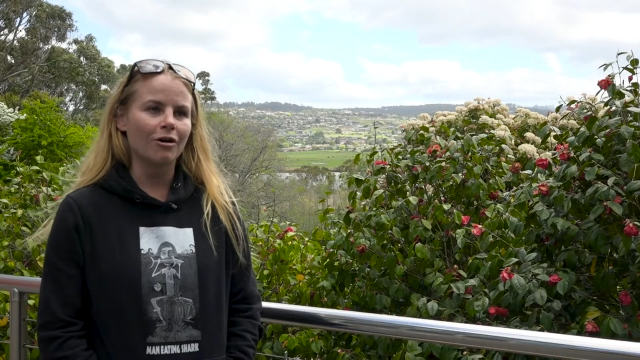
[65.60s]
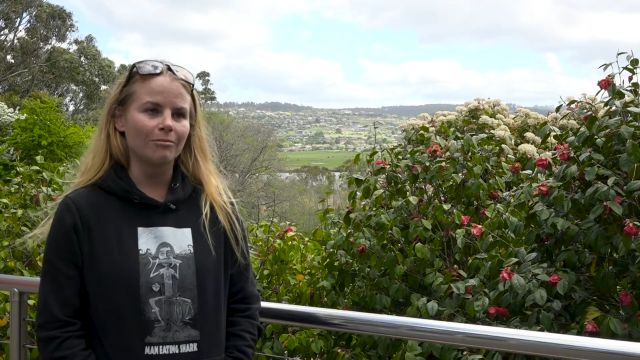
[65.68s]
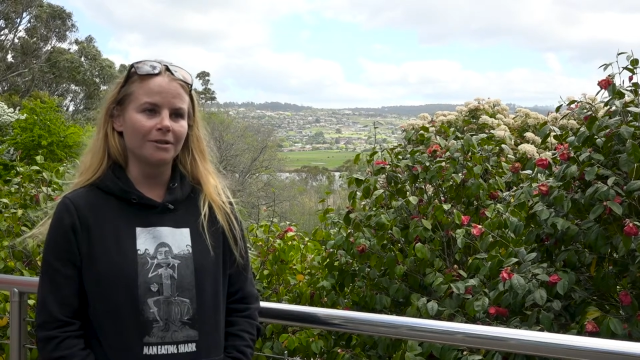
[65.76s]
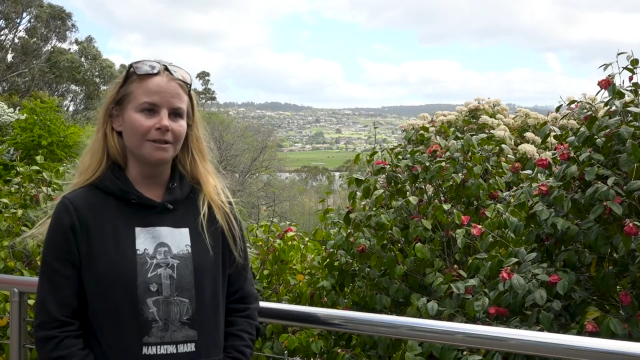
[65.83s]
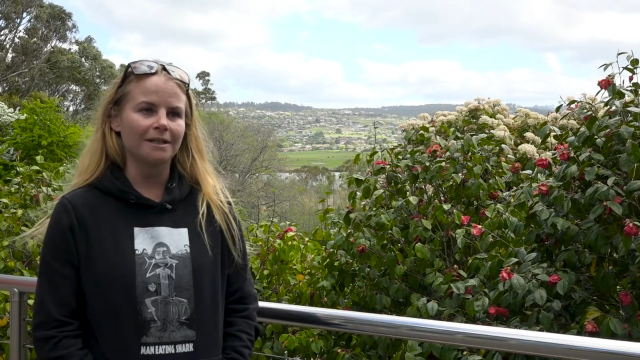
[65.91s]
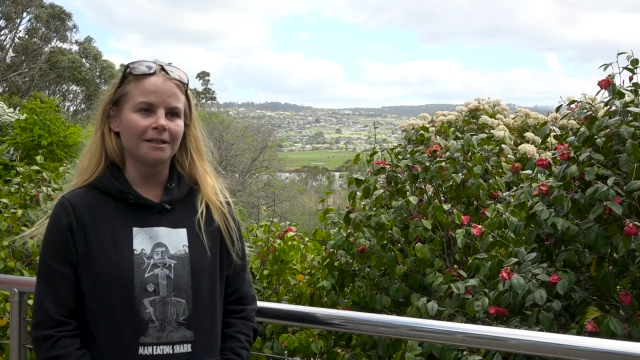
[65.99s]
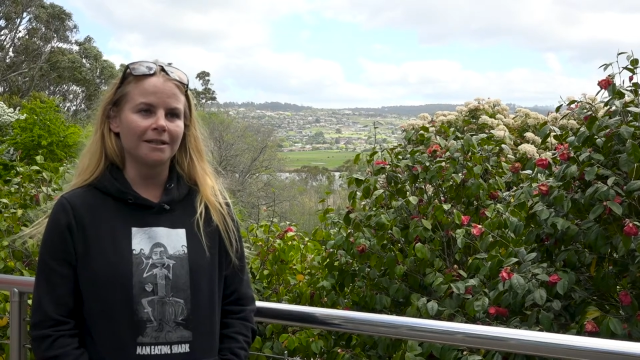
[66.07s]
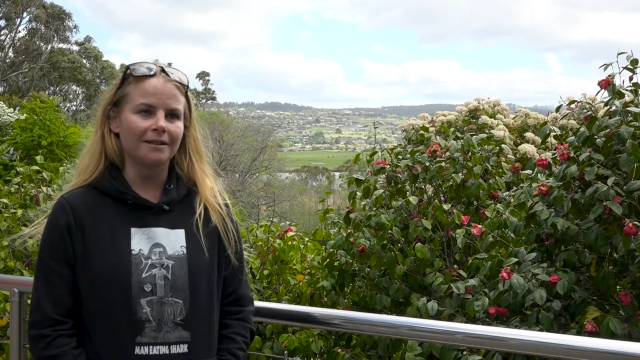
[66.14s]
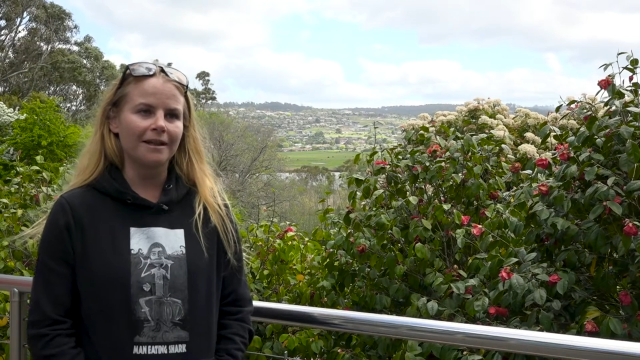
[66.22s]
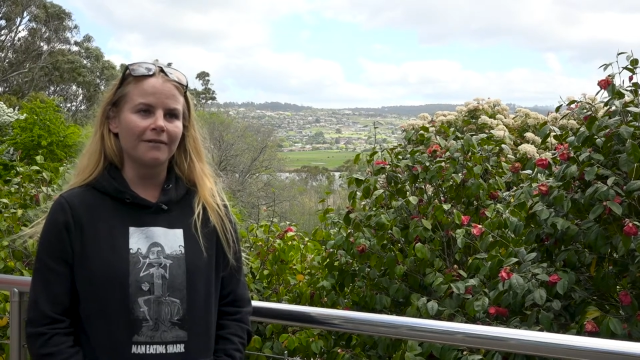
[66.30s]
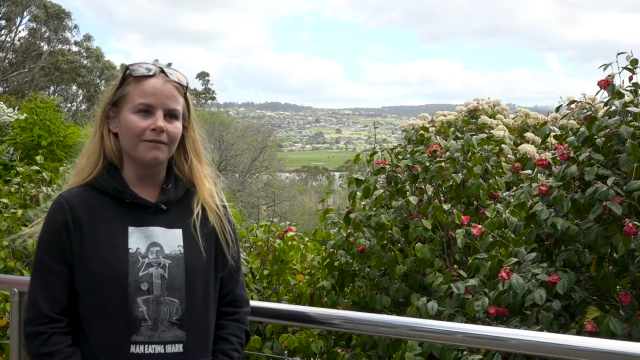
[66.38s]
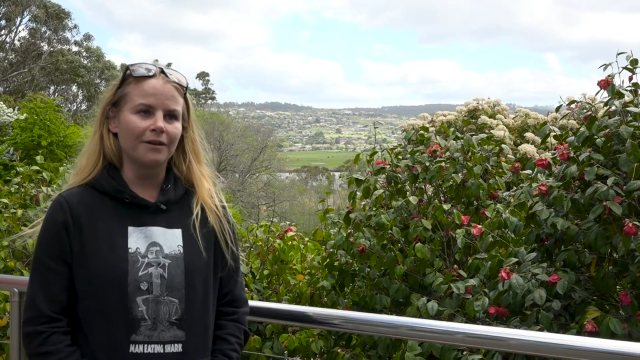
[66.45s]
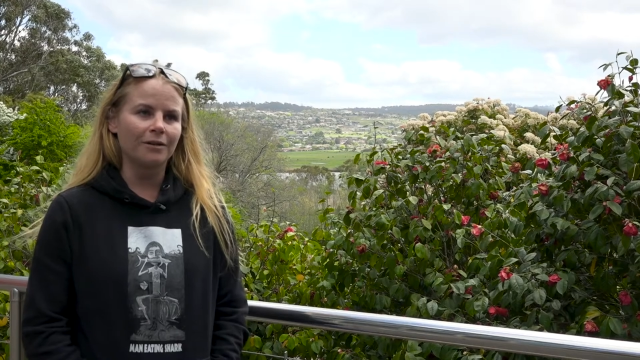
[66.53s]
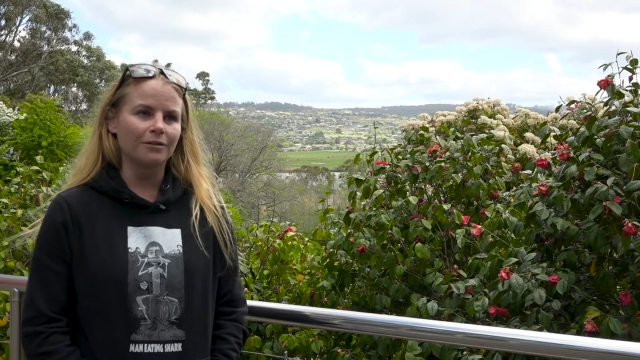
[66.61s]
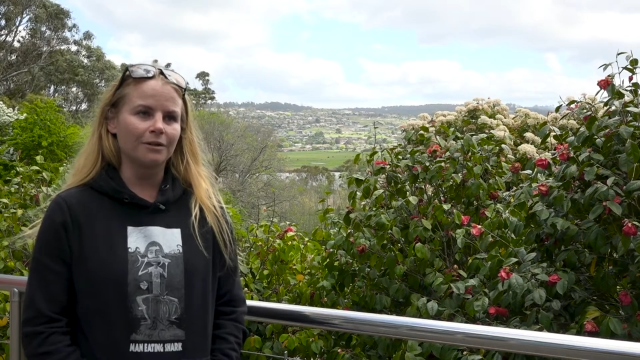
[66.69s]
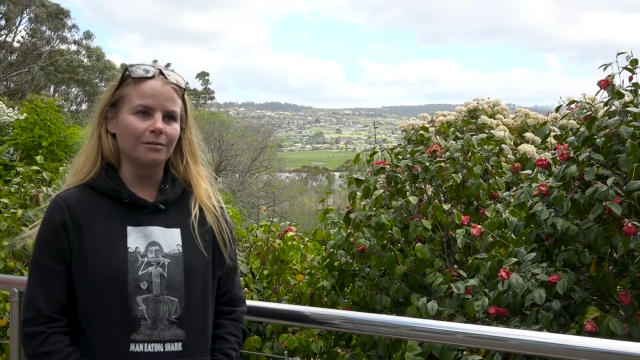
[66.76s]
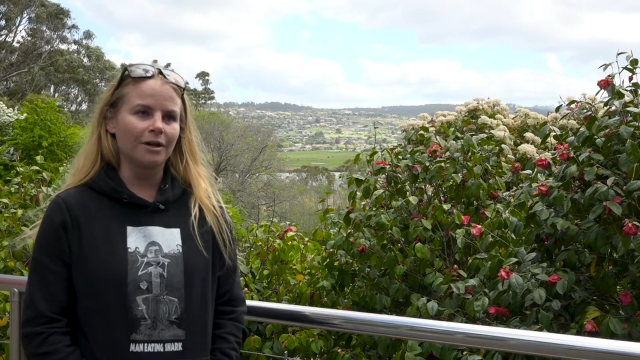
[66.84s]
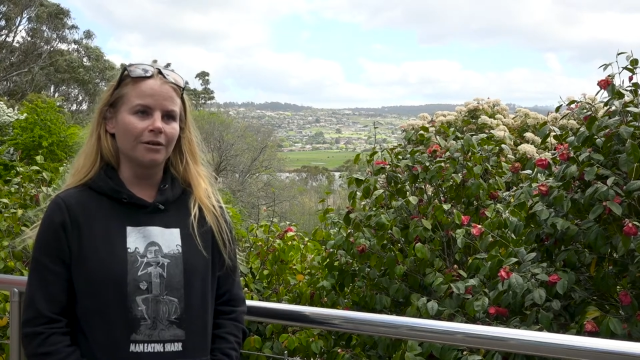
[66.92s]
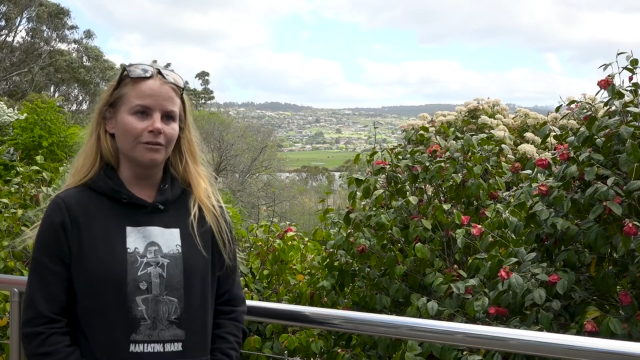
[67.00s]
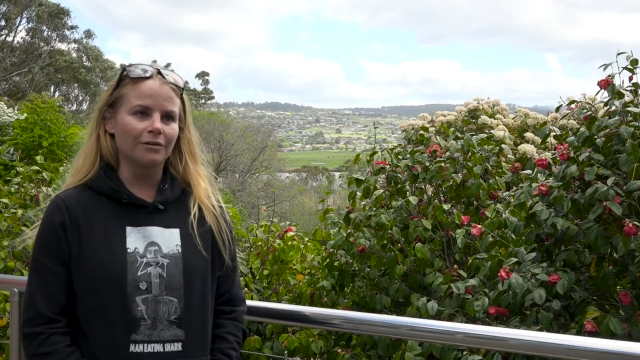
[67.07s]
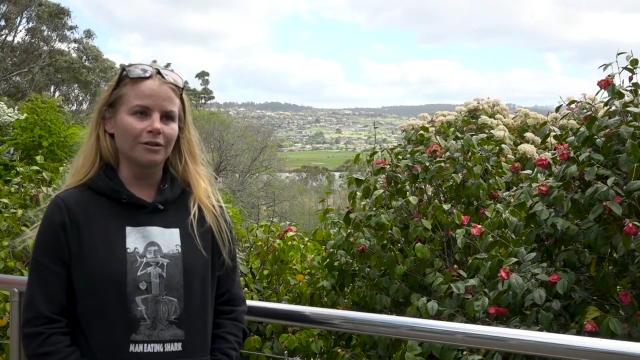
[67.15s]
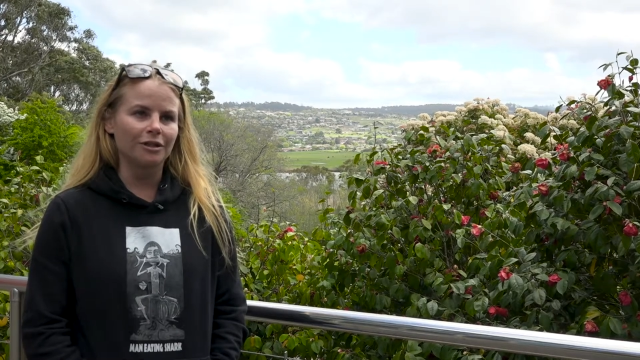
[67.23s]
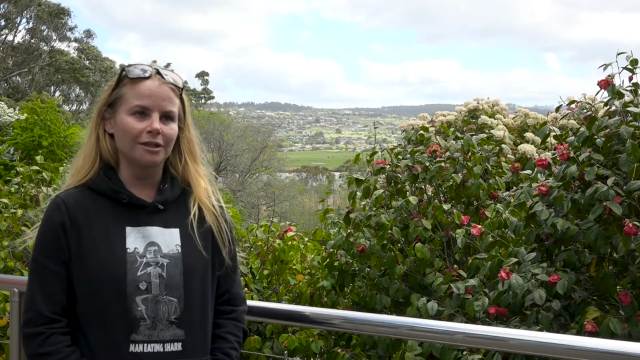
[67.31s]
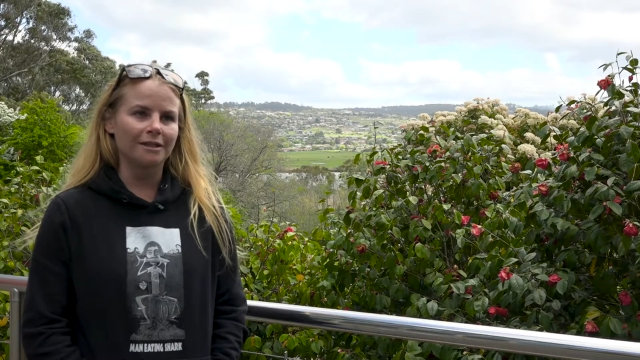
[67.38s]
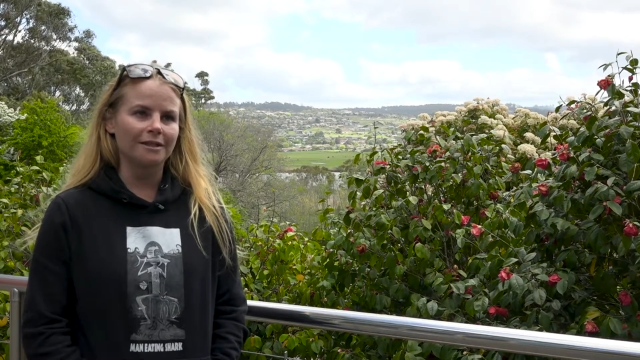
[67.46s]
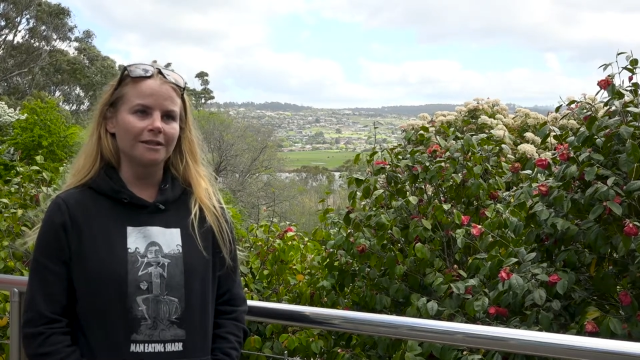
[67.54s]
competent in that field as well, not
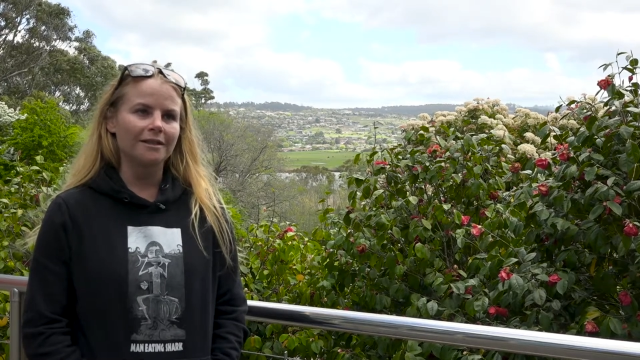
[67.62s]
just